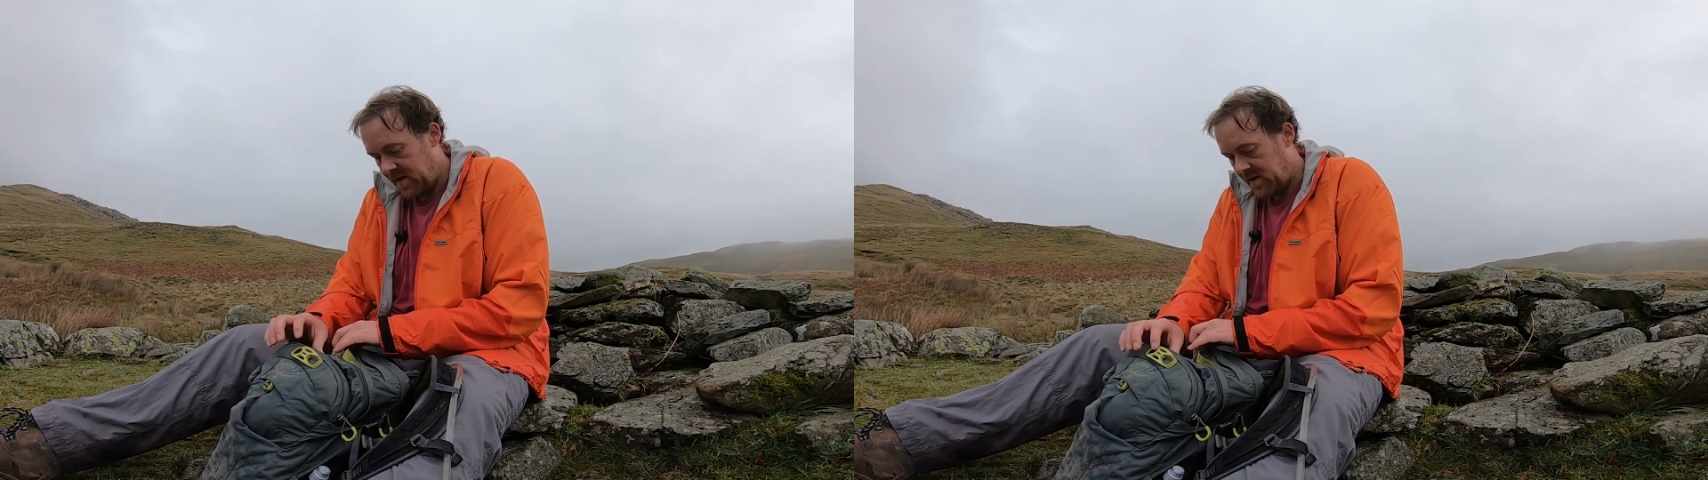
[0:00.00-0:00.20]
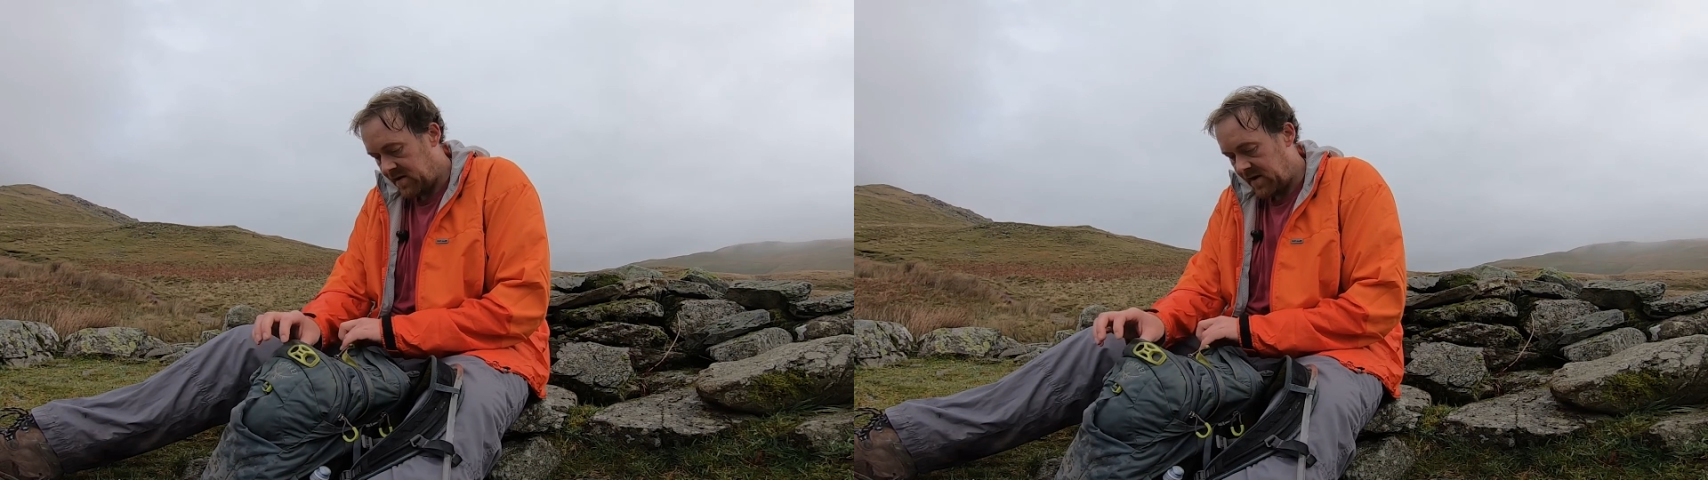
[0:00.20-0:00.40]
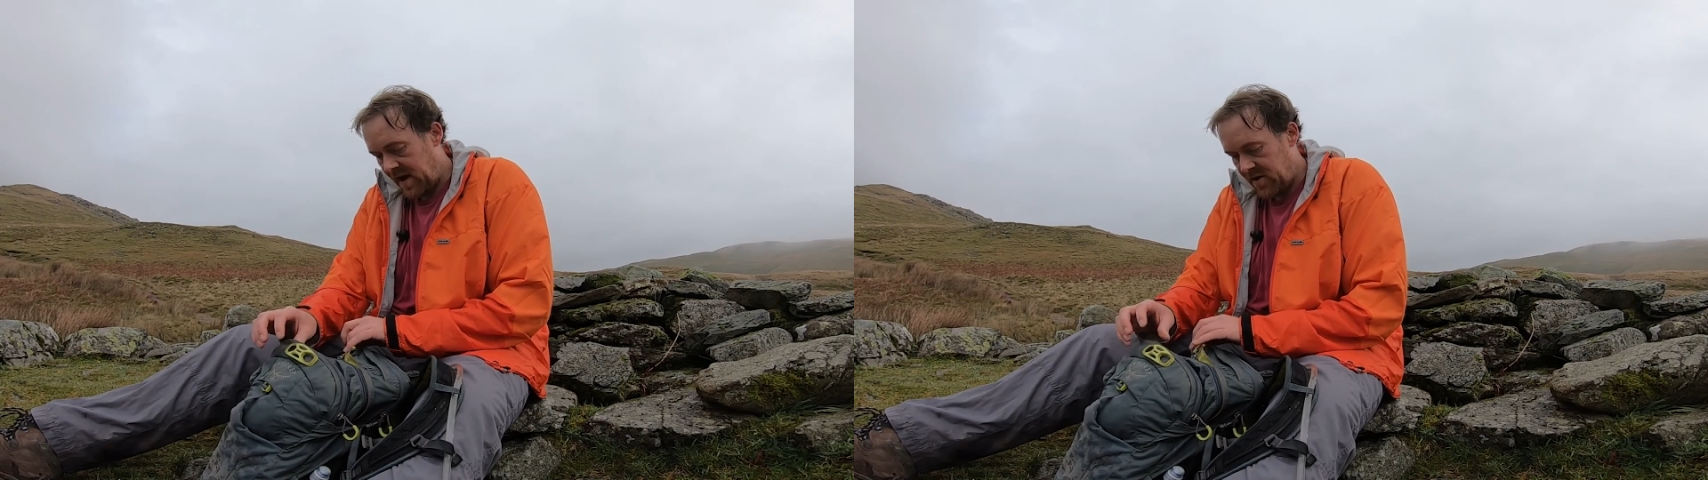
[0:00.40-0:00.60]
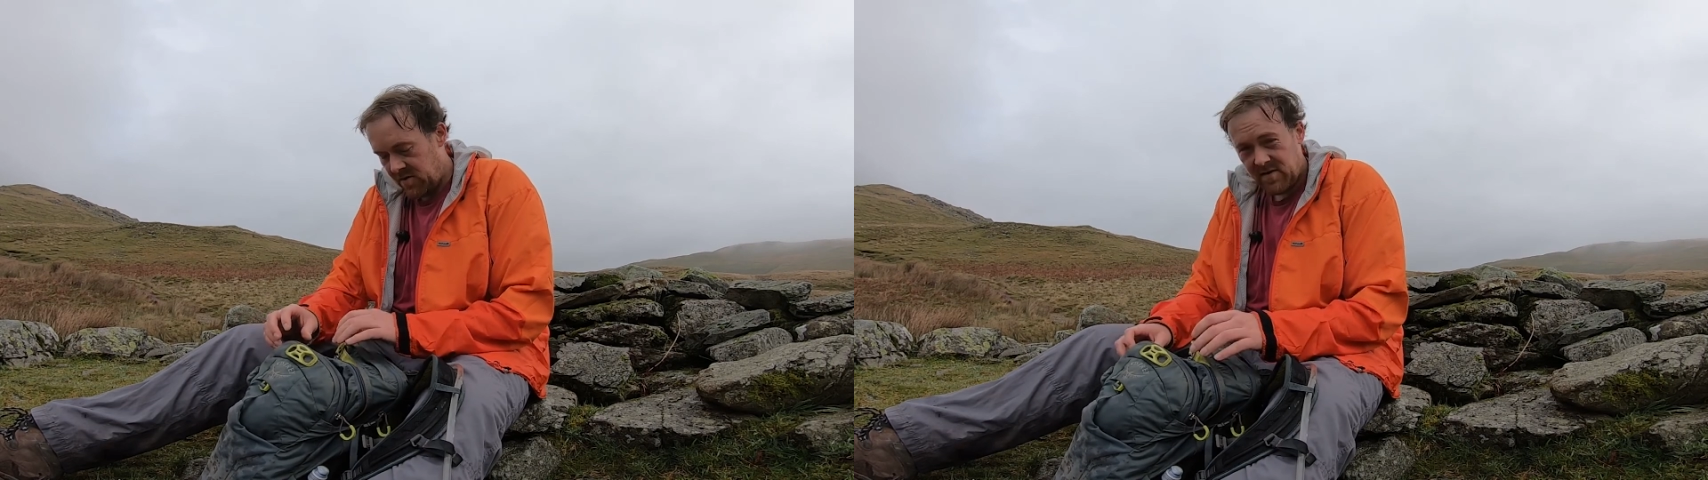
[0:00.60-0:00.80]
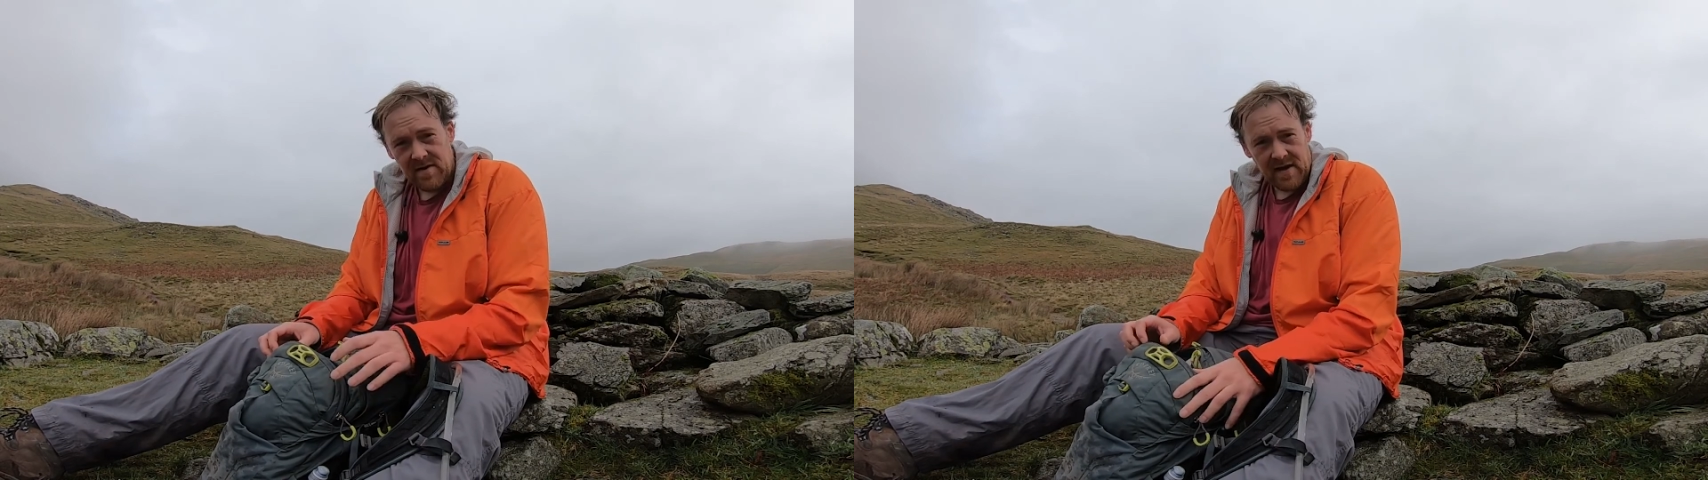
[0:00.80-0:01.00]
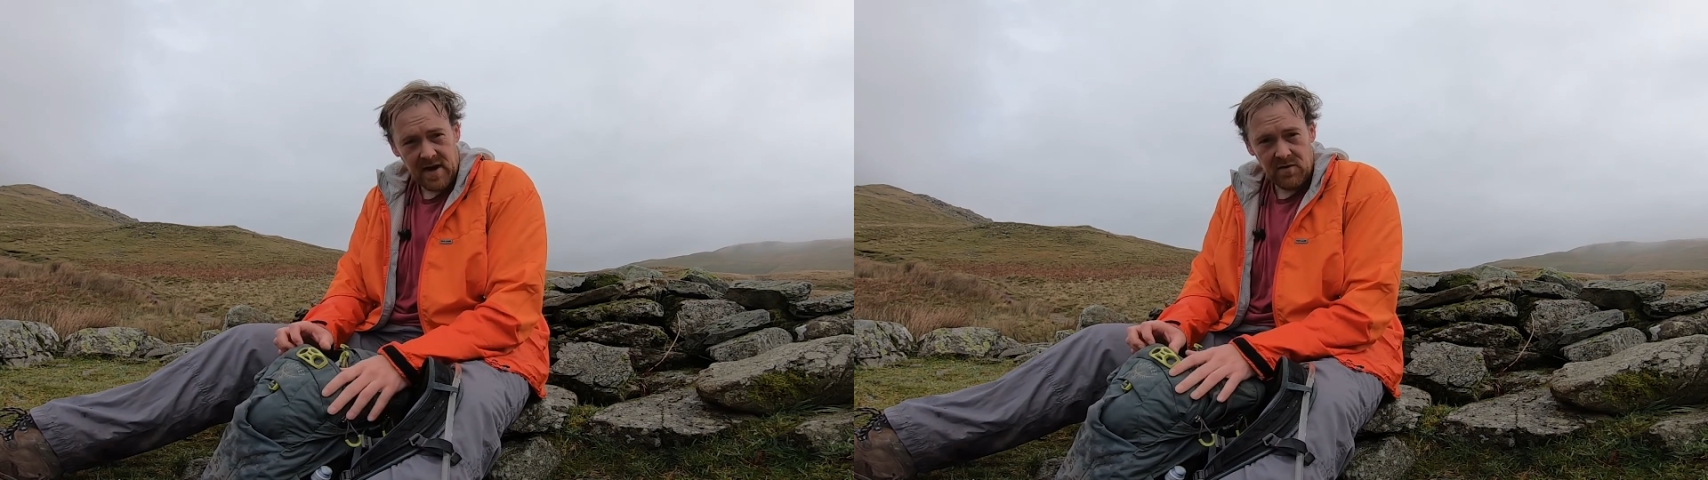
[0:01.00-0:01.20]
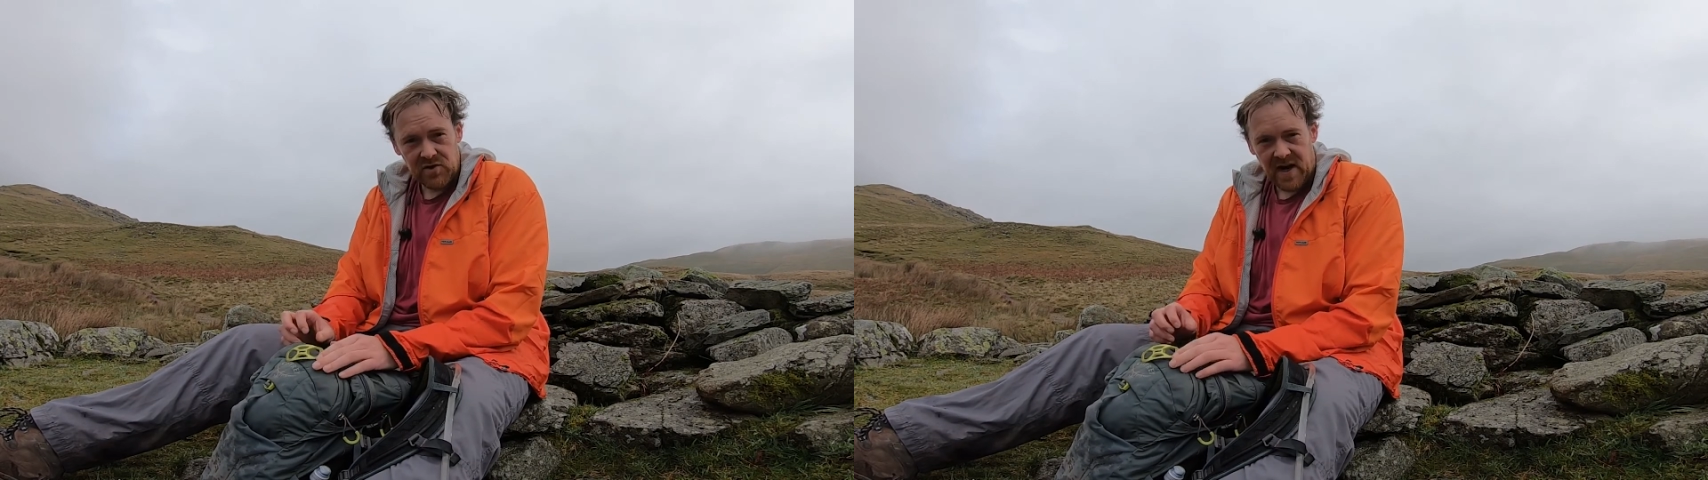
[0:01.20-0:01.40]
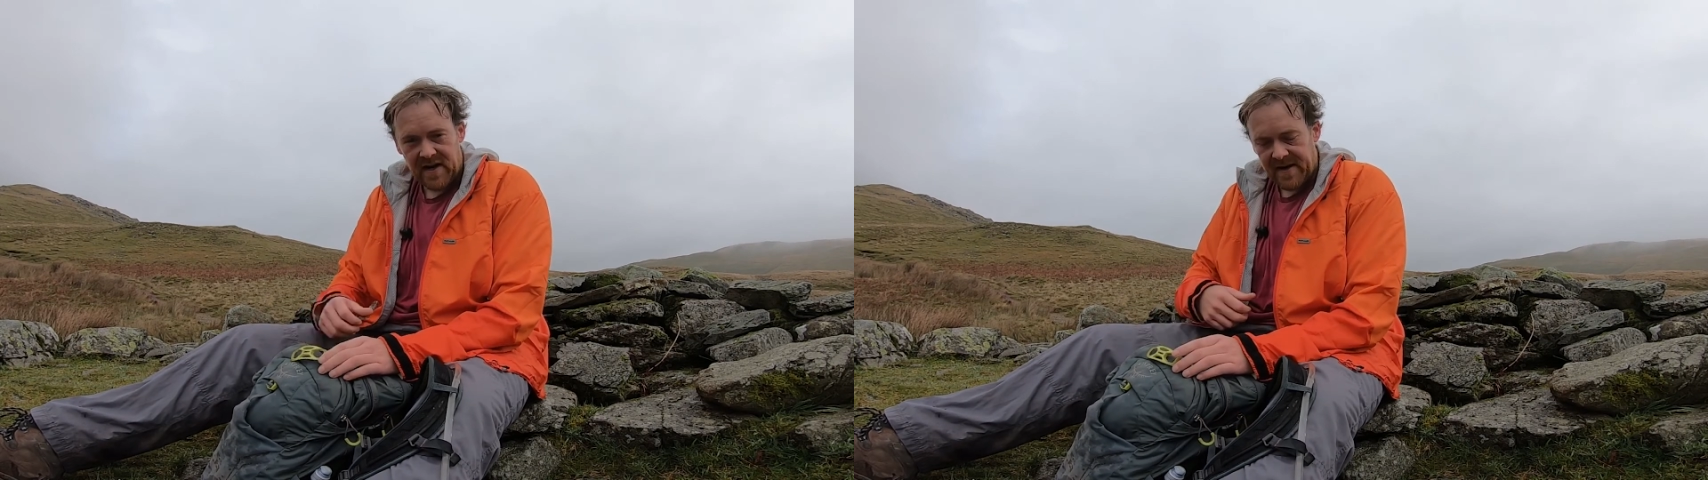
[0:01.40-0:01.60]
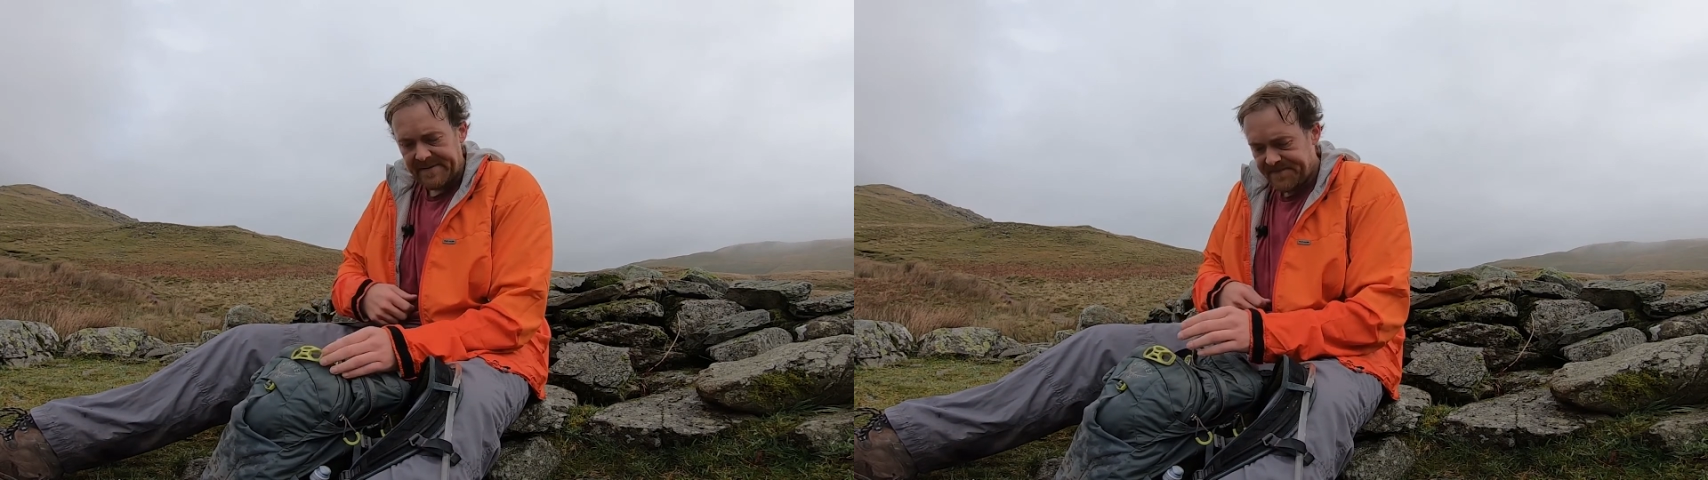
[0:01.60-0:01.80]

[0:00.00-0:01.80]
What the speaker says: and get a new jacket.